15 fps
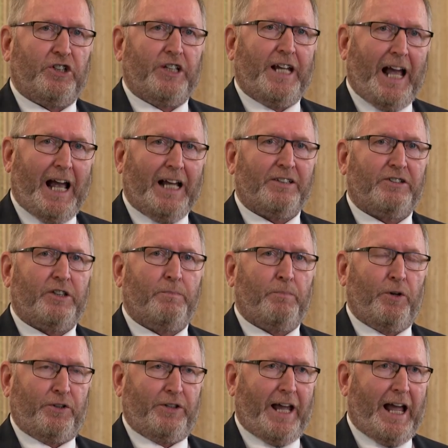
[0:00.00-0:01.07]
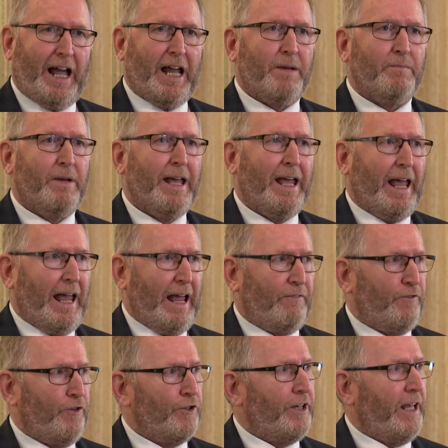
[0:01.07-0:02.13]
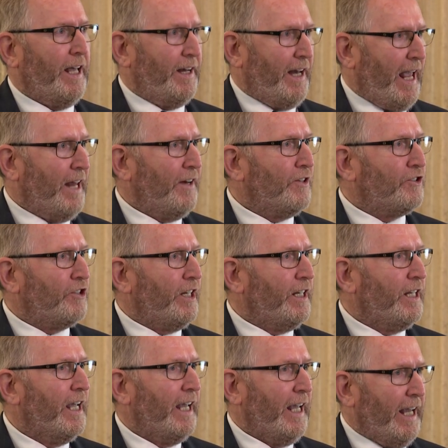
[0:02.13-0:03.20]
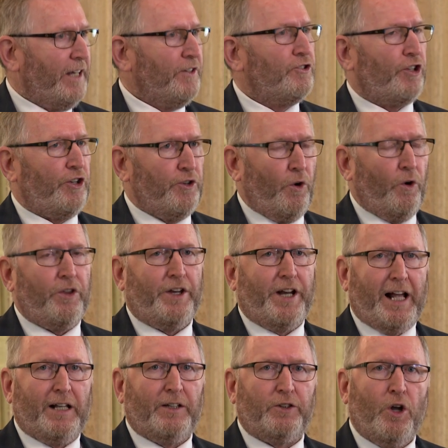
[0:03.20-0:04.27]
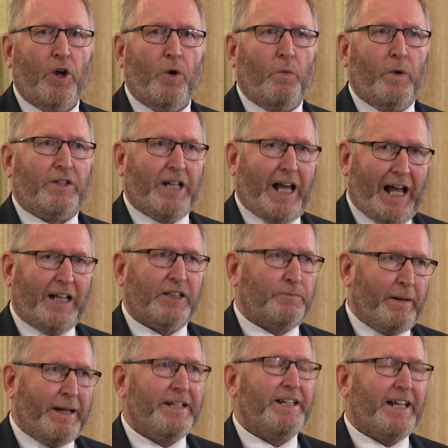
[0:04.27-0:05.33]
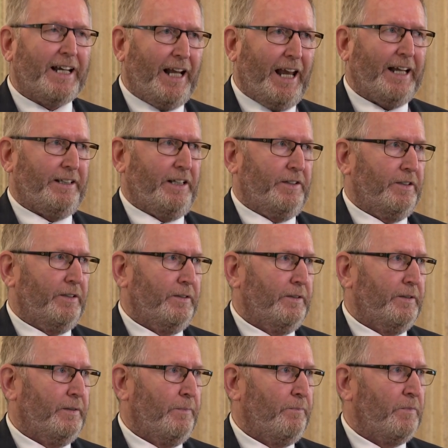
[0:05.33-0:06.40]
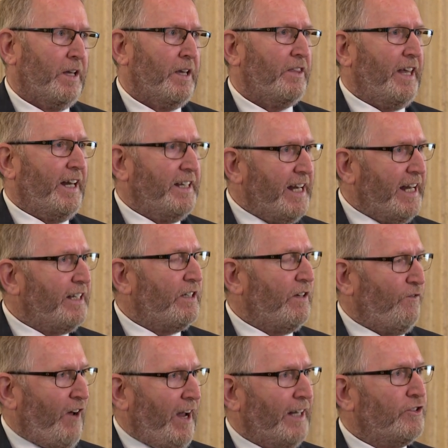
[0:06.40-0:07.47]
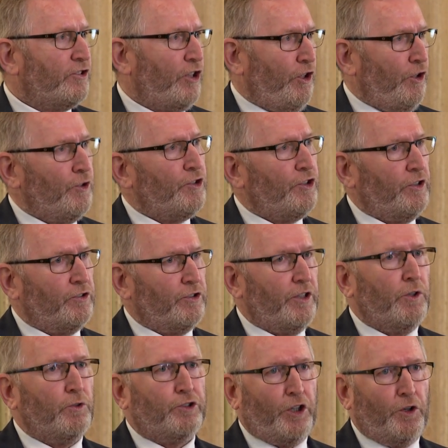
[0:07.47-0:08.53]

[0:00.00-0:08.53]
She has to put time, effort, and energy into Northern Ireland, which has been neglected. They need to find solutions, and those